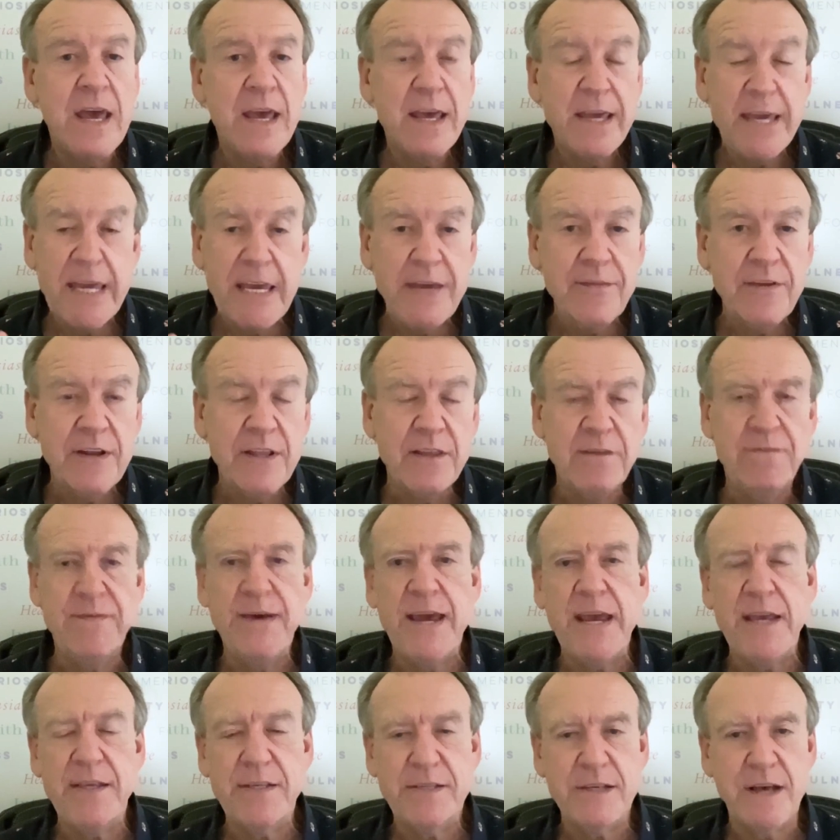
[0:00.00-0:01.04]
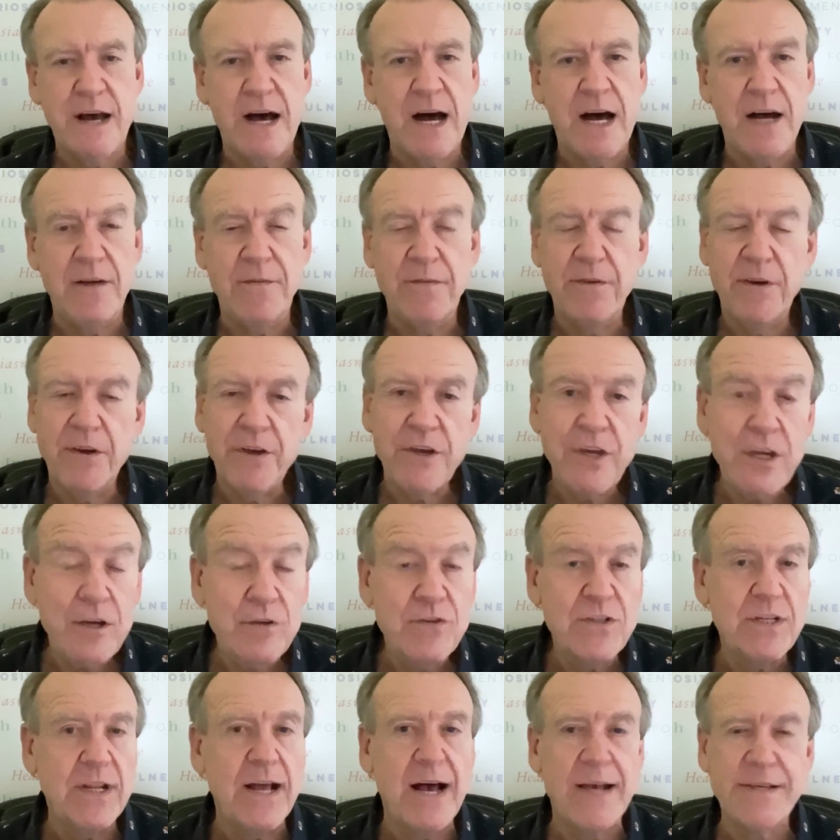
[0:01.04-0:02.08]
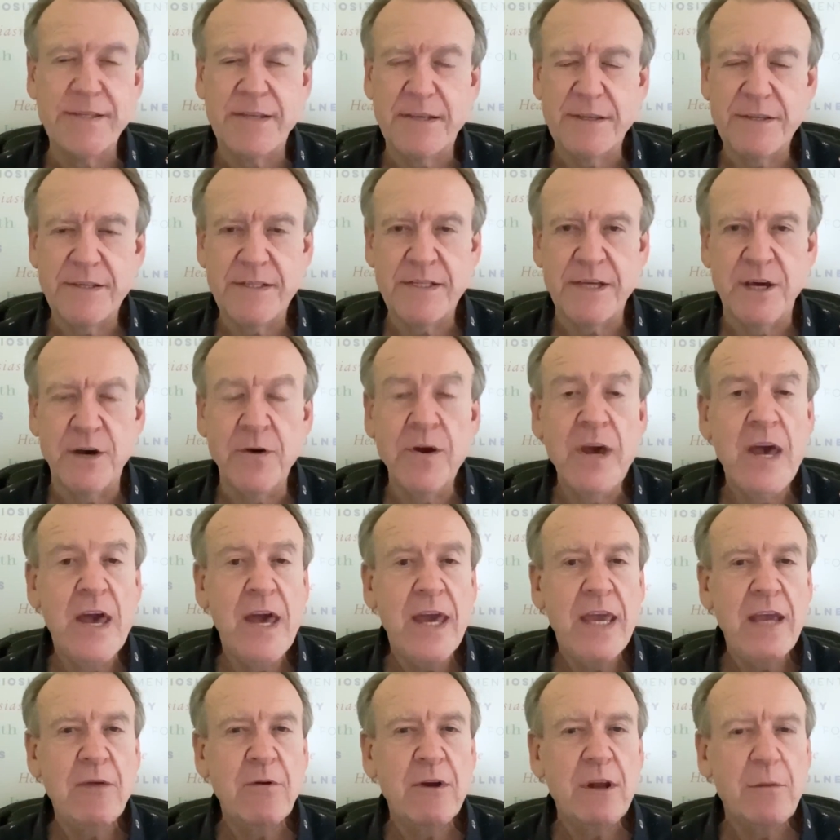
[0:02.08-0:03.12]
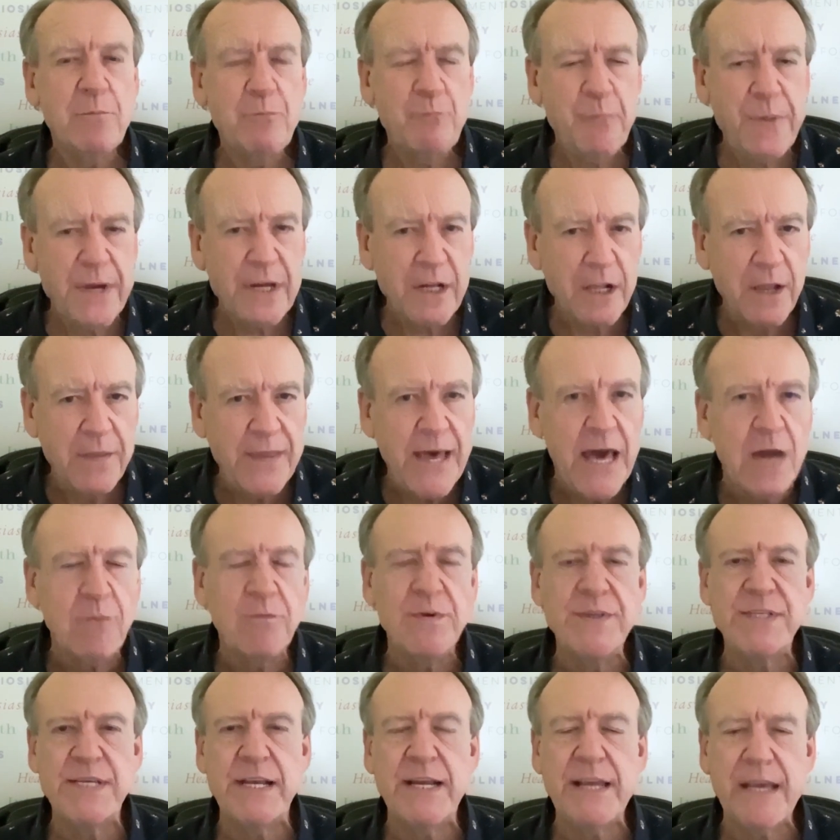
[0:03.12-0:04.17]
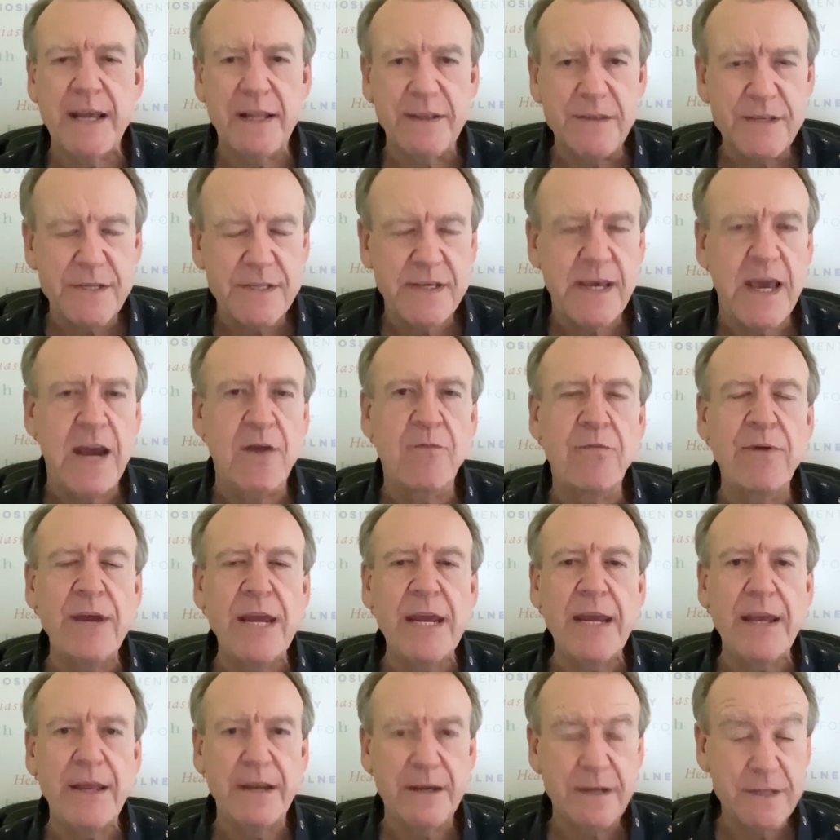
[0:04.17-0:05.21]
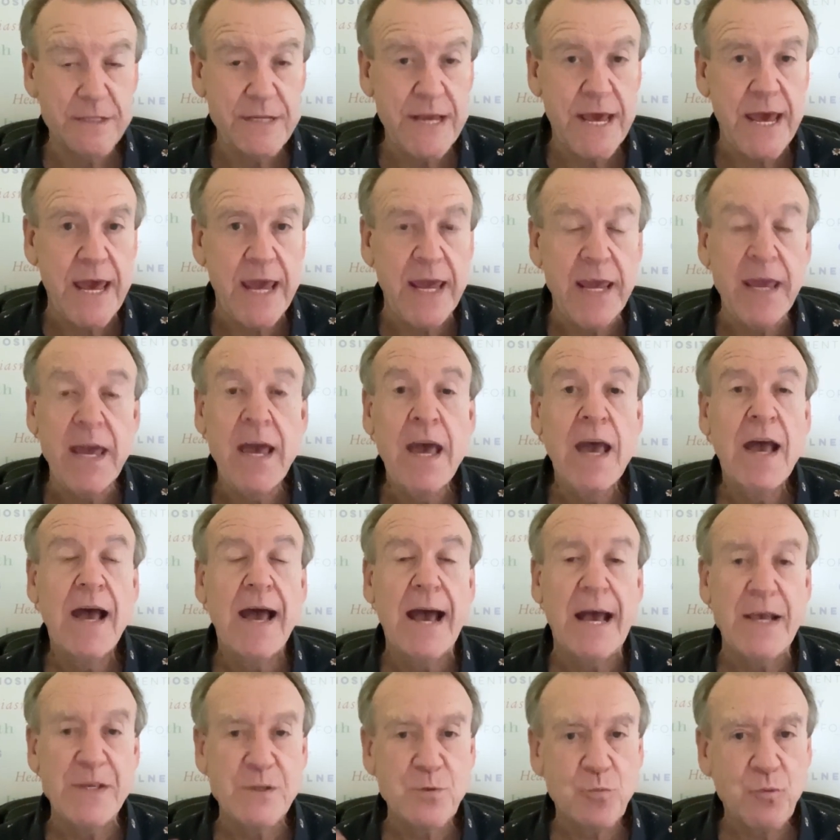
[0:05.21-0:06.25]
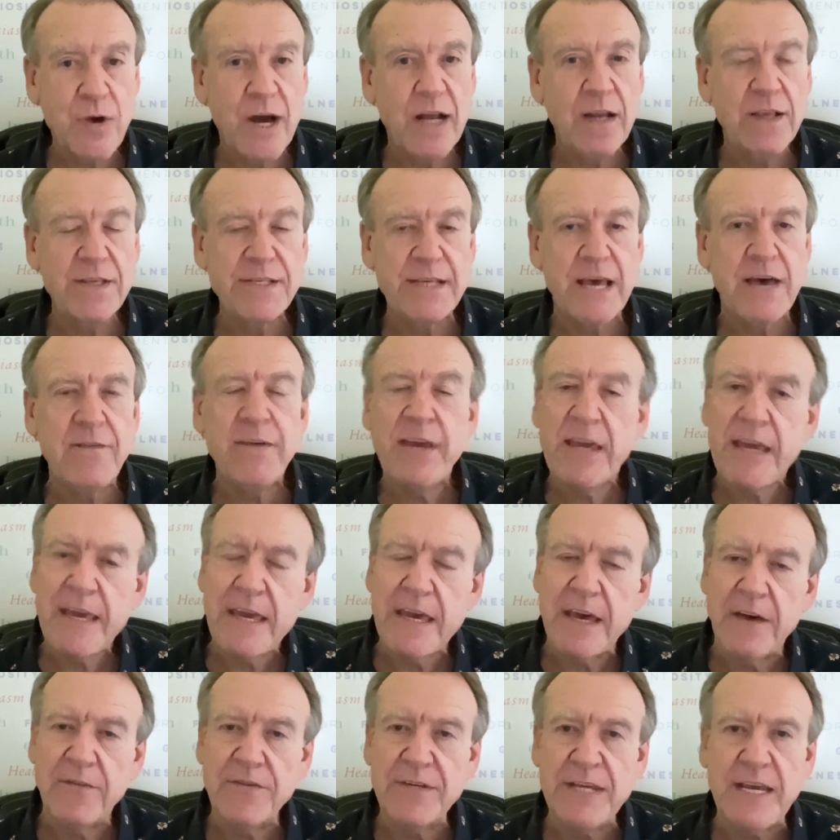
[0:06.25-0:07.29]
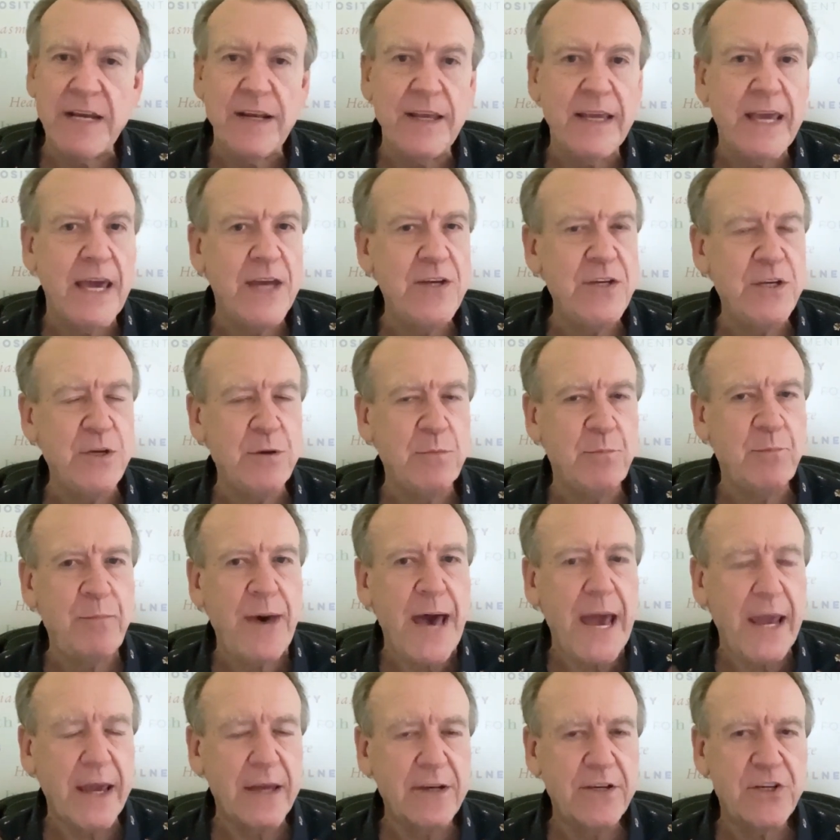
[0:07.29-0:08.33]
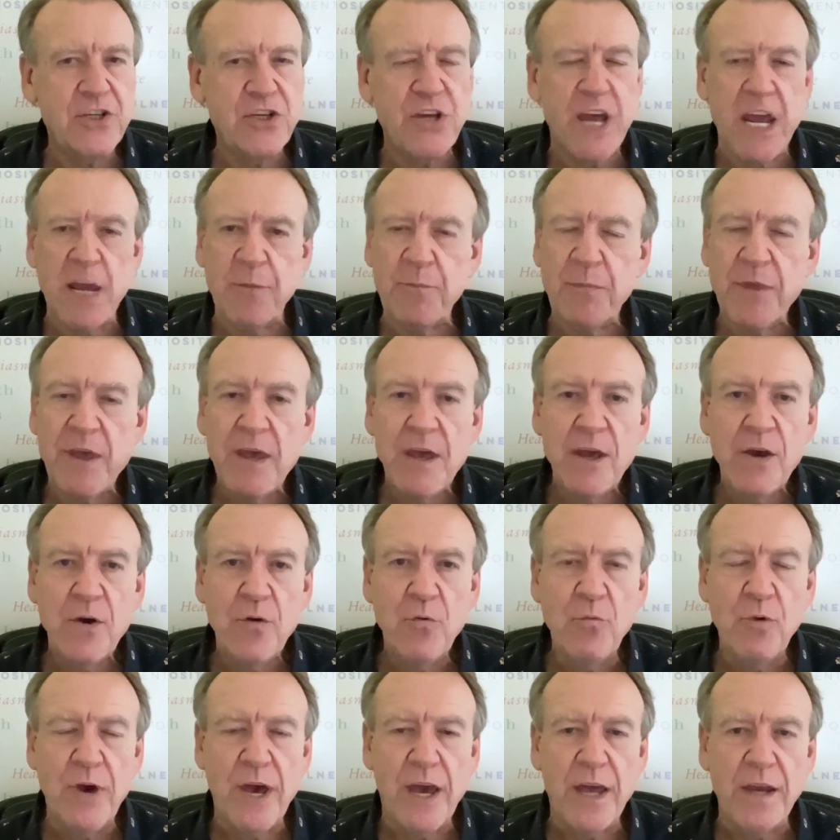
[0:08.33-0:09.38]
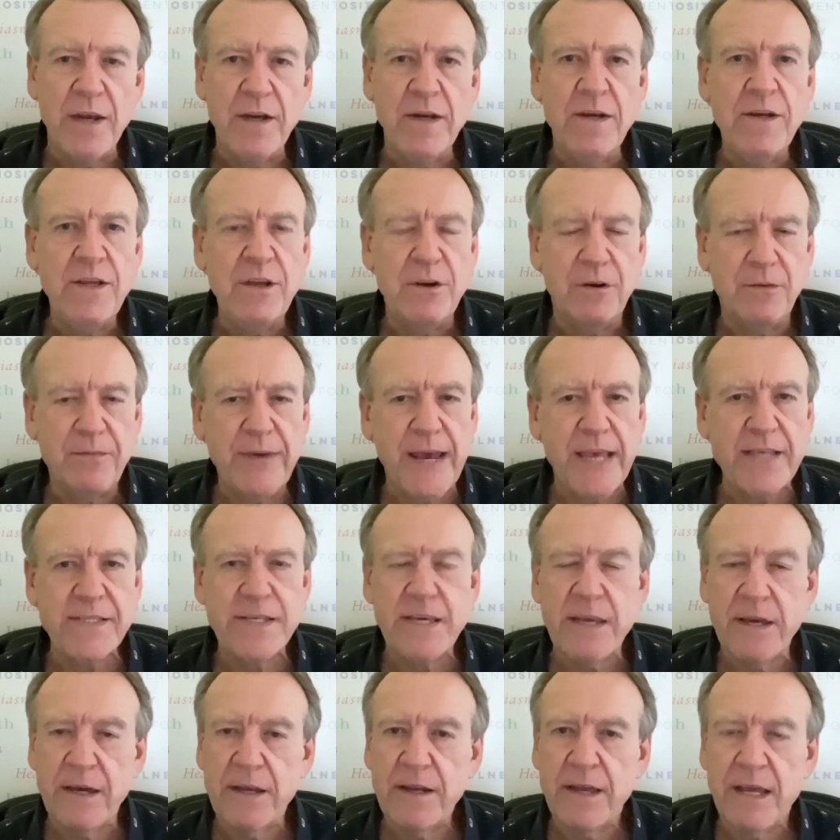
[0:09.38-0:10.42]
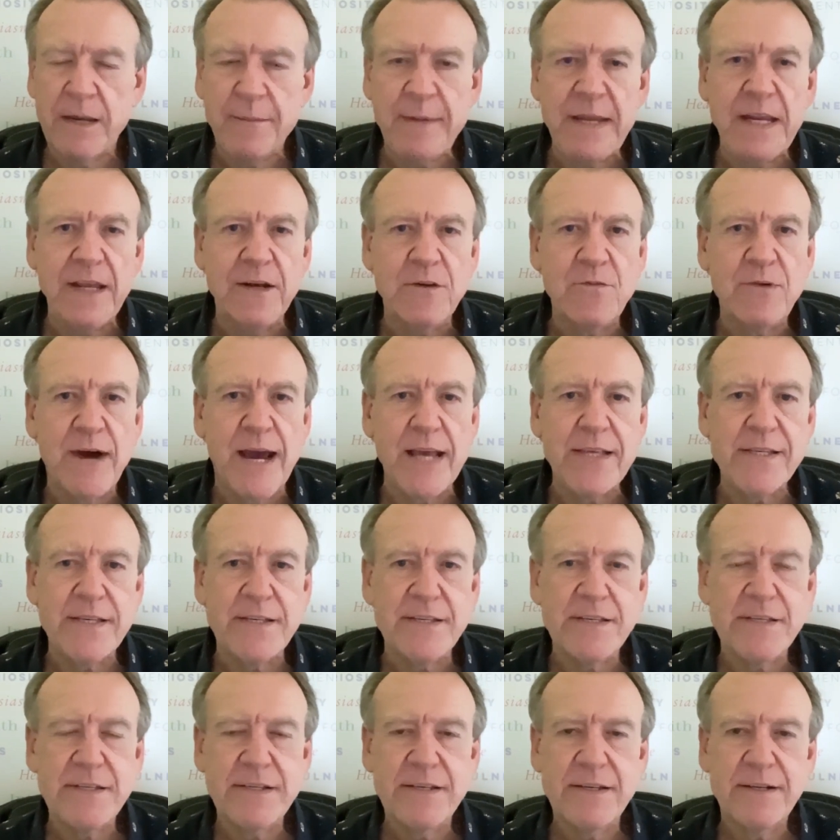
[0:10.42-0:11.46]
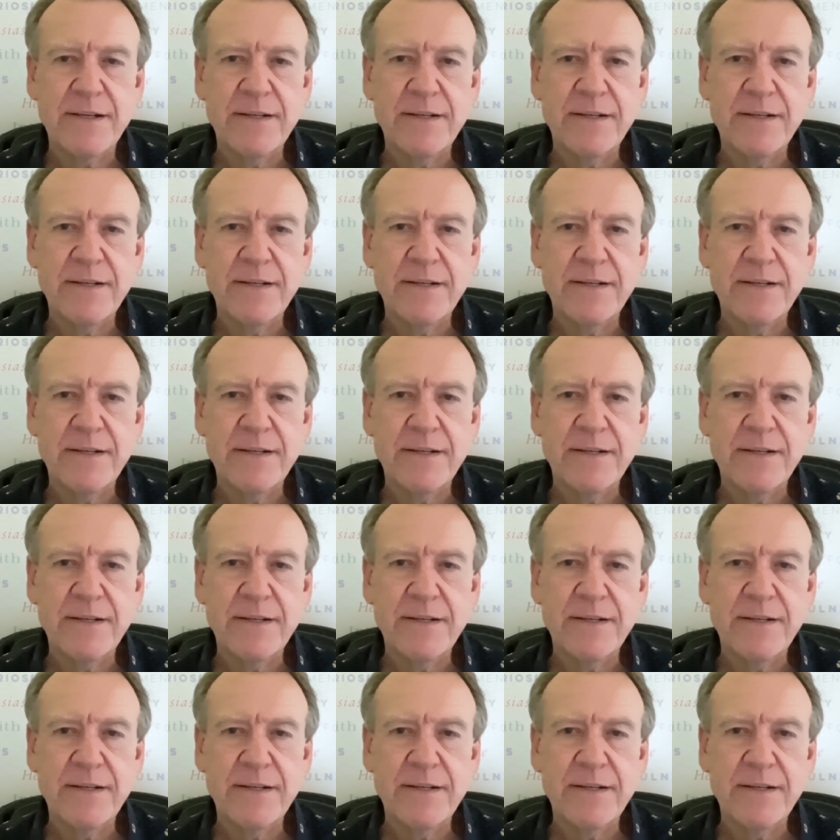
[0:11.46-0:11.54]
even in the face of huge losses. So you want to build that resilience every day, as well as having EFT to get you back into shape when you're facing an immediate crisis.